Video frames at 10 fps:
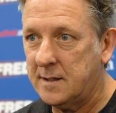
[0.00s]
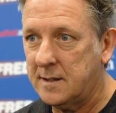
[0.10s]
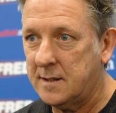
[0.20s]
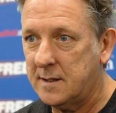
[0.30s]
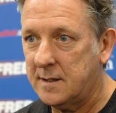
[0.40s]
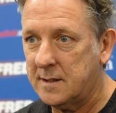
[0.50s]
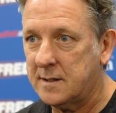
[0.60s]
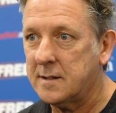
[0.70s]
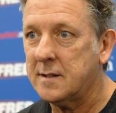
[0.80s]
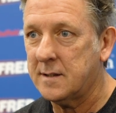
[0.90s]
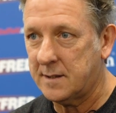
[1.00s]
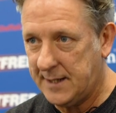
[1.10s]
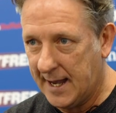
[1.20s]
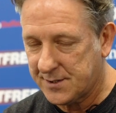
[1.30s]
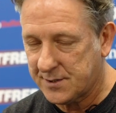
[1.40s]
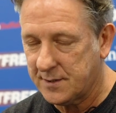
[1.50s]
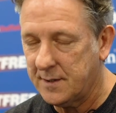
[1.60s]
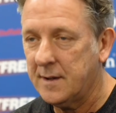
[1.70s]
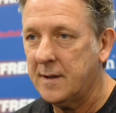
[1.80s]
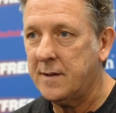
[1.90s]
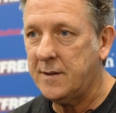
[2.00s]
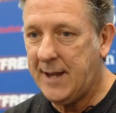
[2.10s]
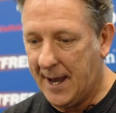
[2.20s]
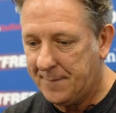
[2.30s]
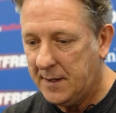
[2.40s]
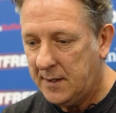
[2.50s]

thoughts going yes. into that match. Yeah,